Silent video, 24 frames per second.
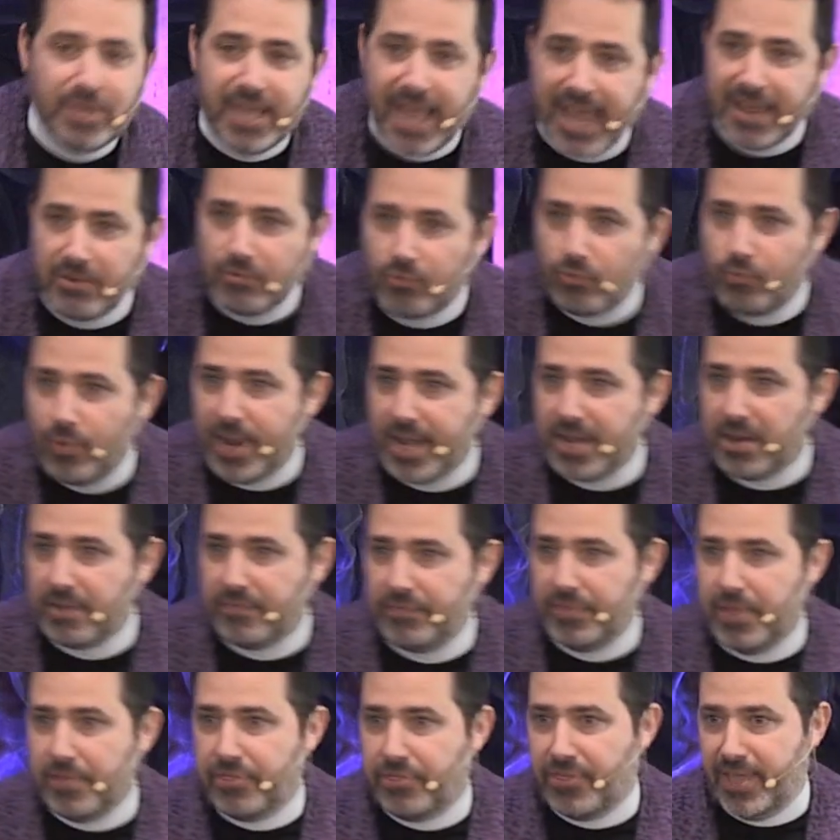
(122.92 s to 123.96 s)
get rid of
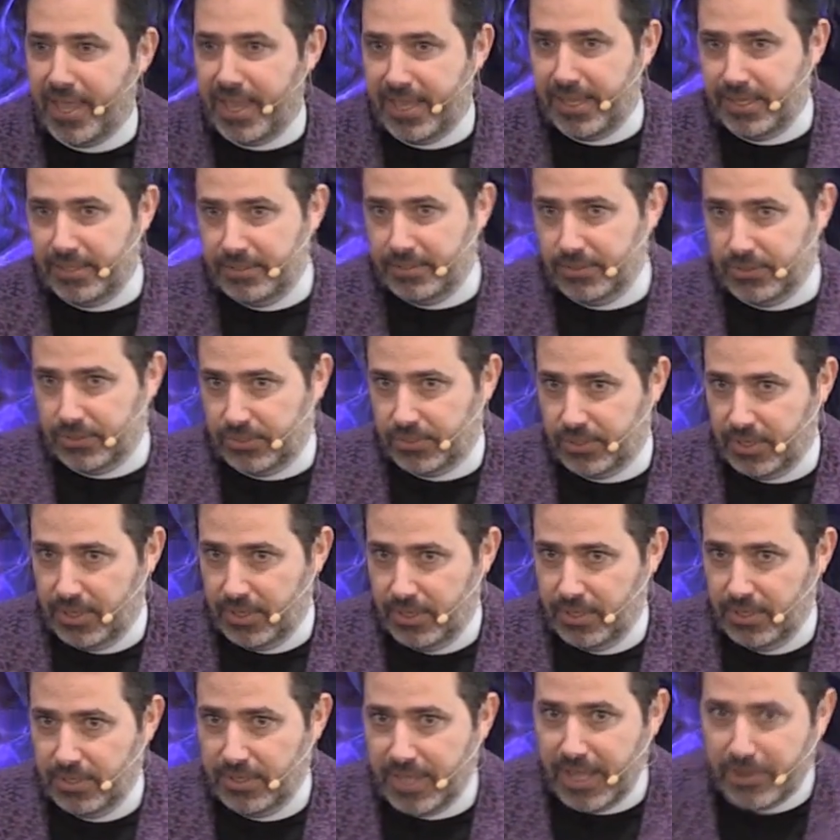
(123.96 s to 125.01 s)
the things
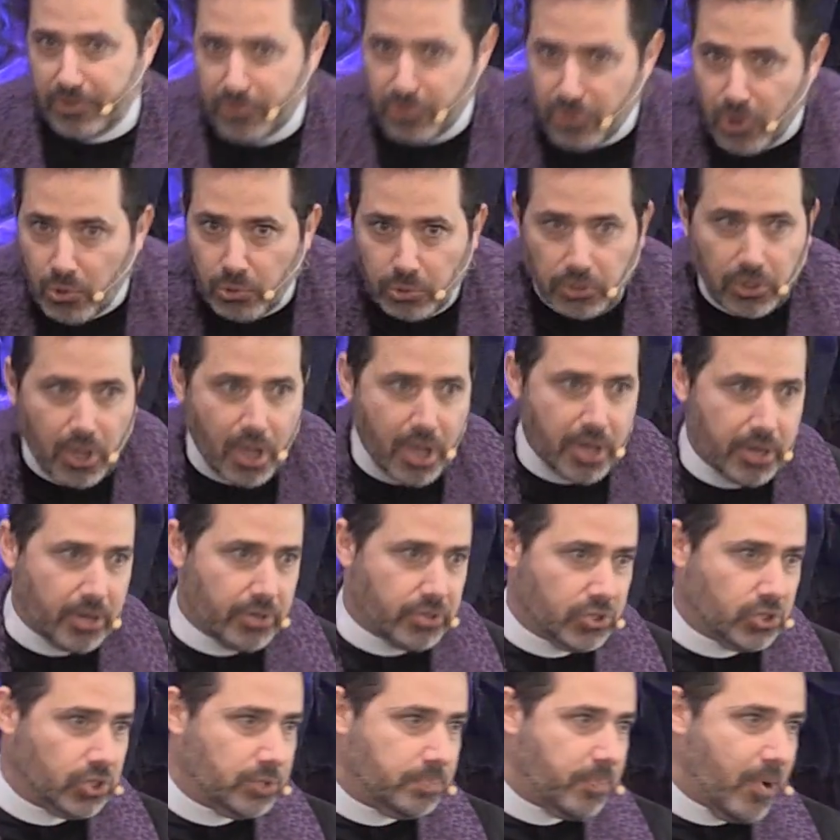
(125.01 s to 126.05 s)
that are no longer
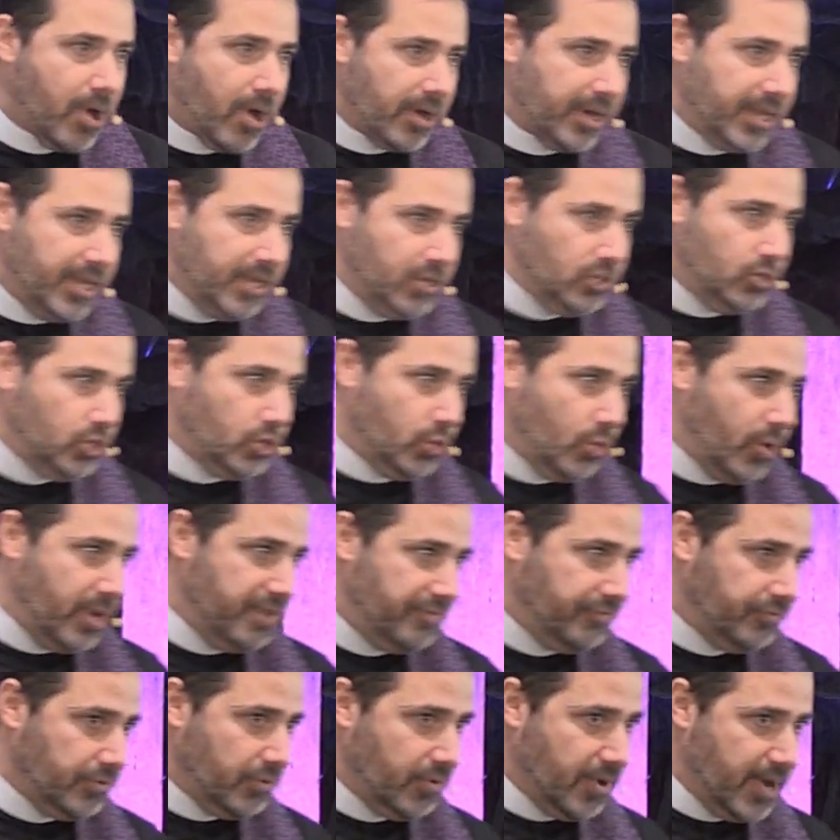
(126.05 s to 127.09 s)
sparking joy
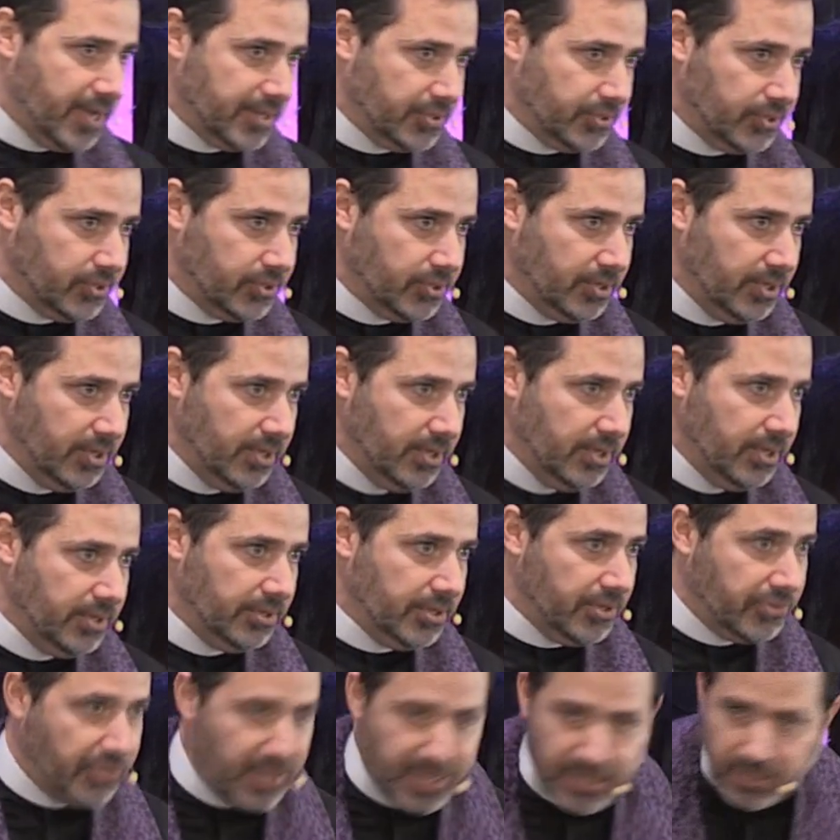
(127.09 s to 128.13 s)
for us,
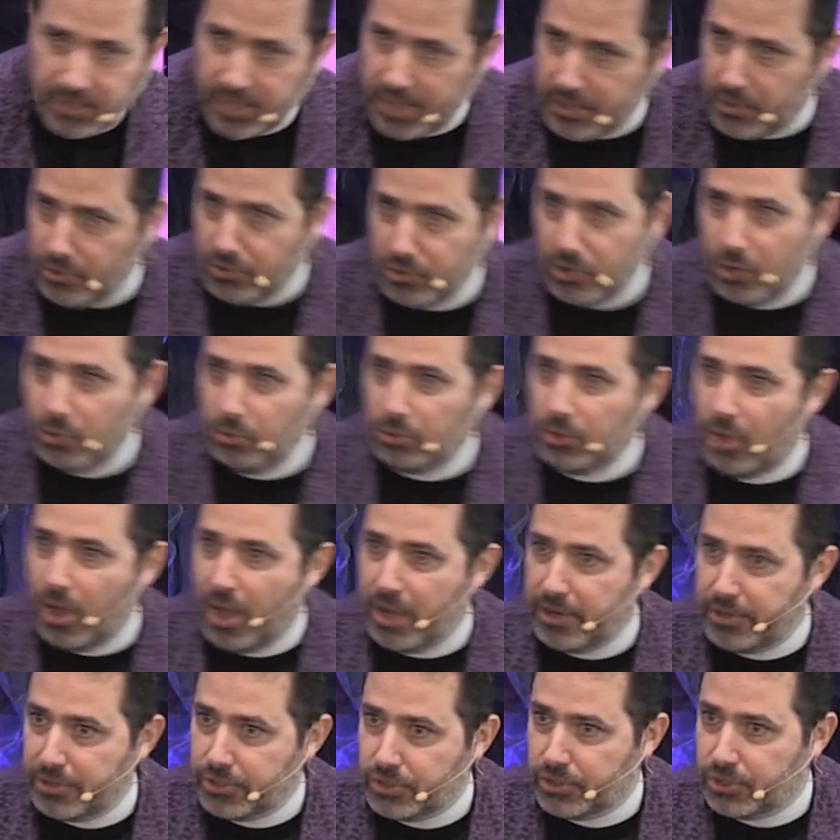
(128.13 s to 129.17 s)
the things that are no
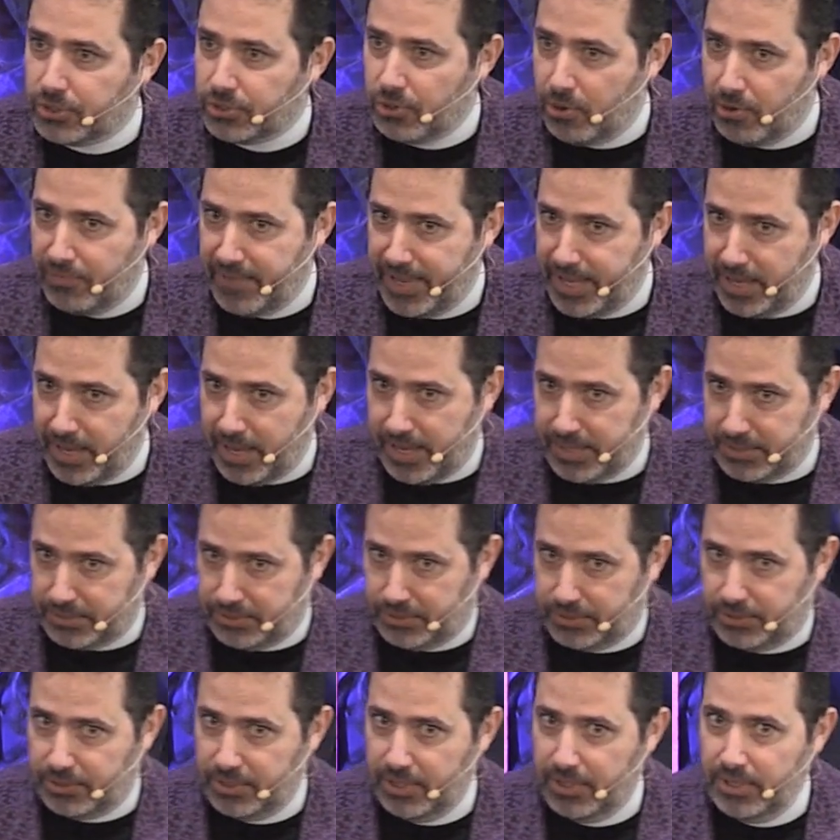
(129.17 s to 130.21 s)
longer serving
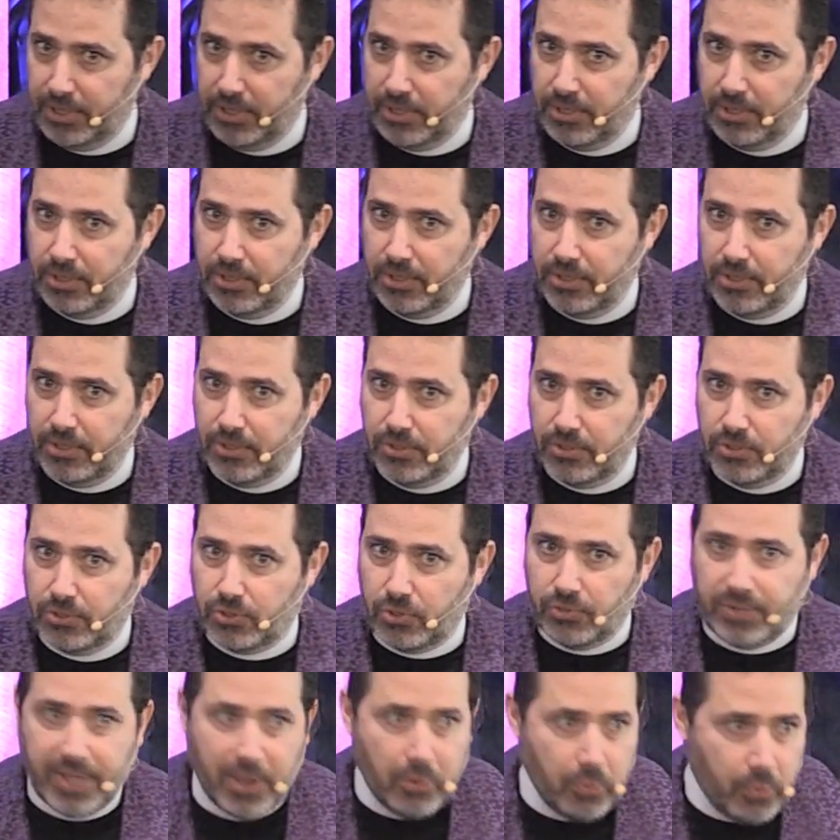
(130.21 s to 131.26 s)
us,
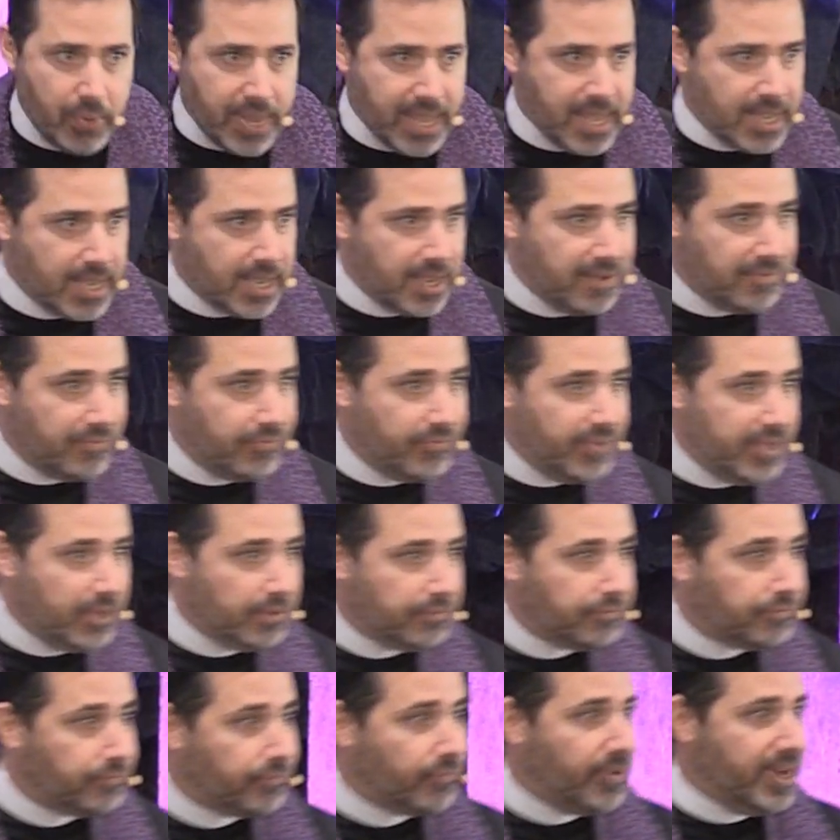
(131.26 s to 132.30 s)
so that we can feel
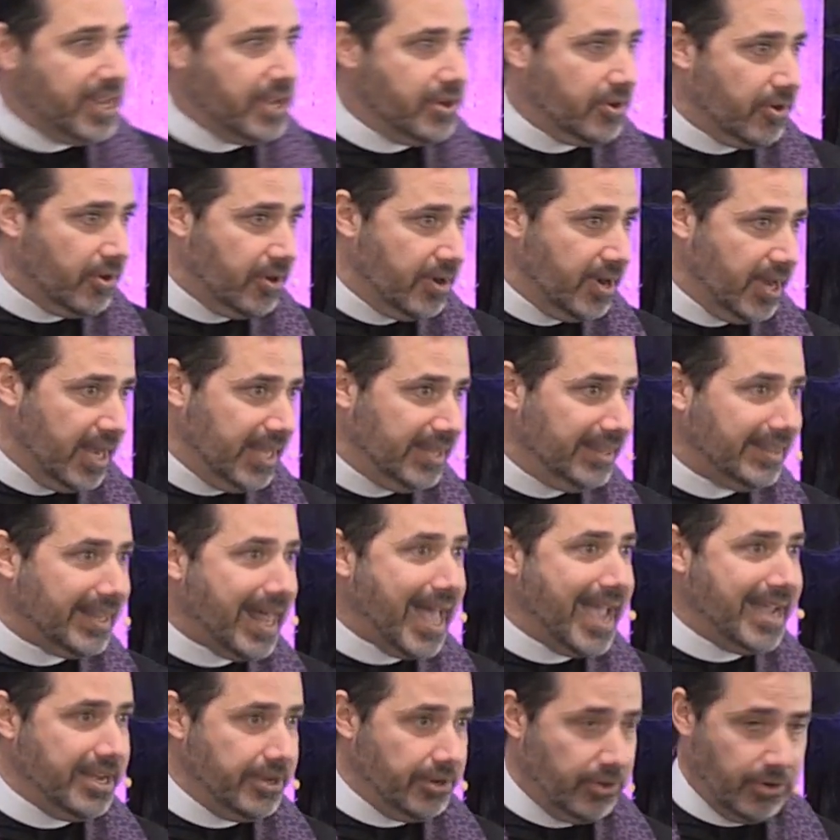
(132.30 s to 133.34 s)
freer and
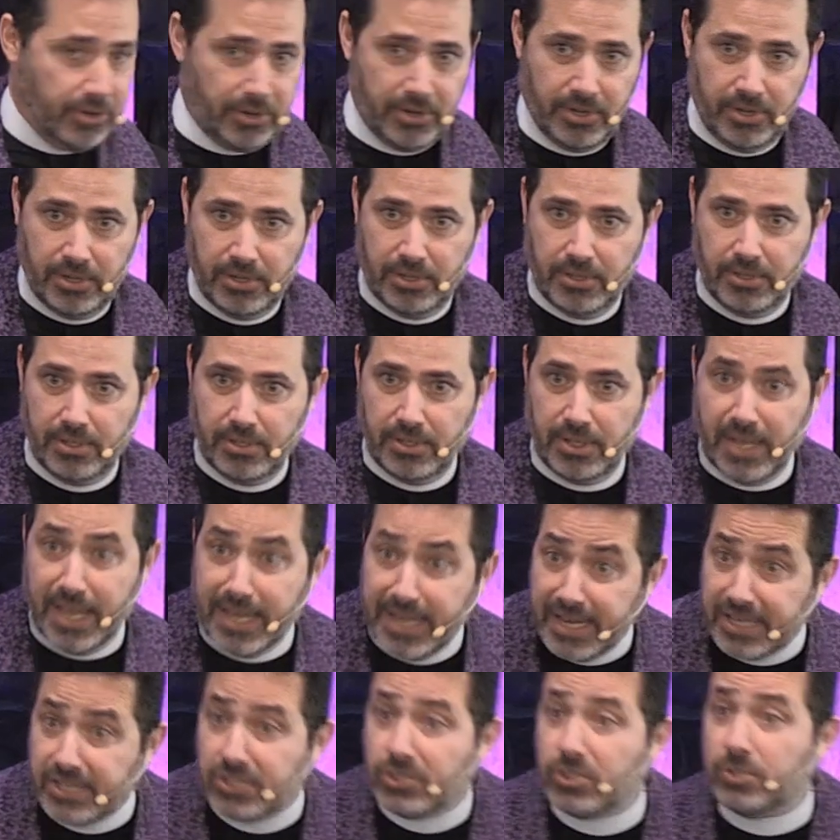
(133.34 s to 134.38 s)
lighter and
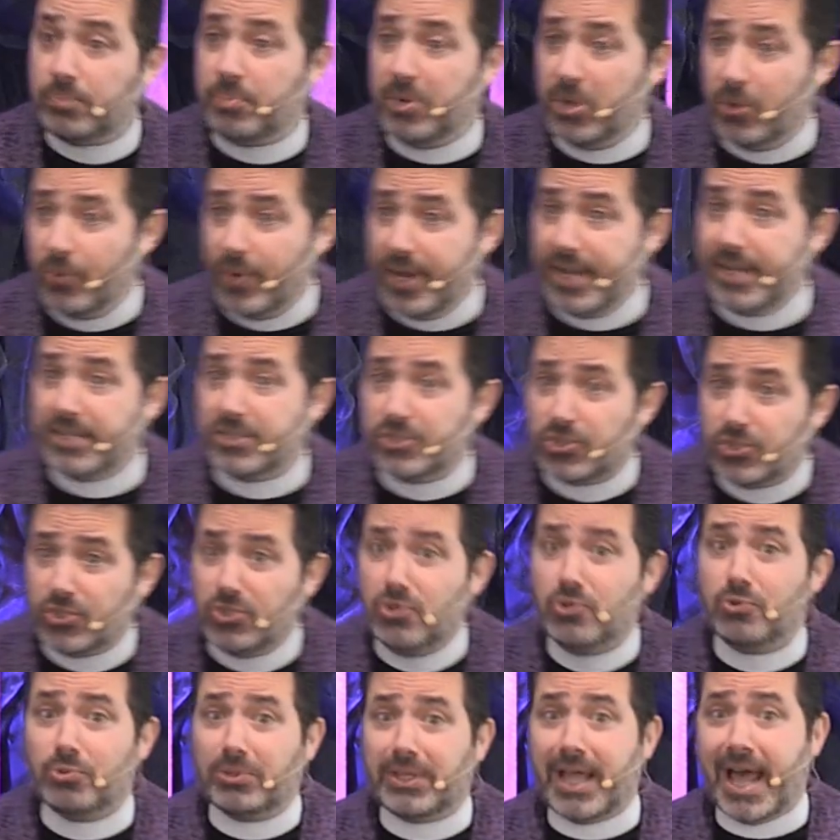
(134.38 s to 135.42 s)
experience
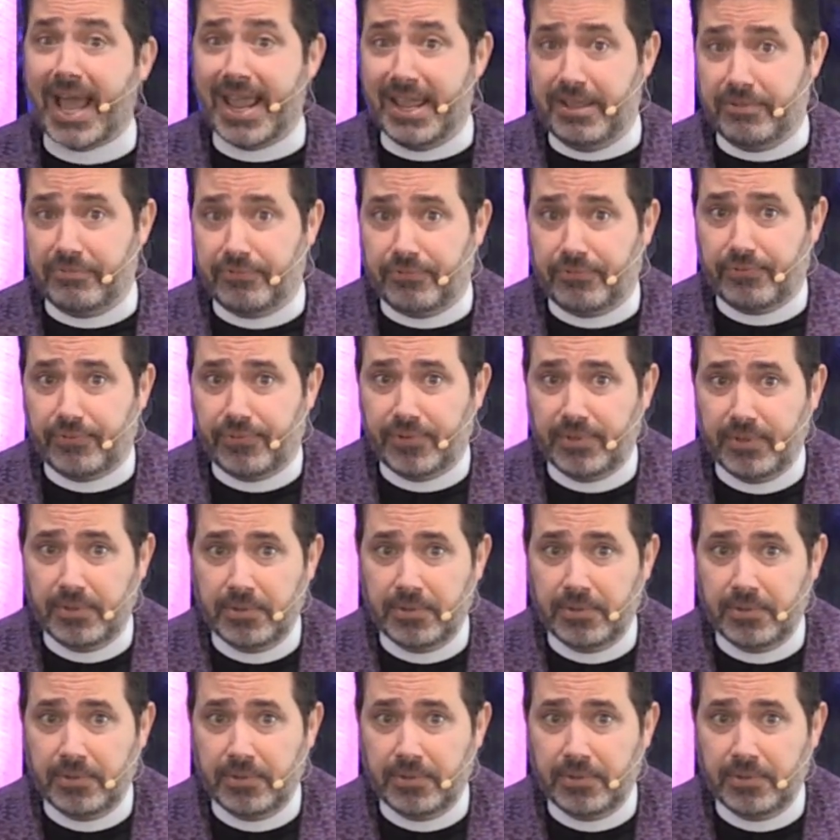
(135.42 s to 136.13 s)
new life.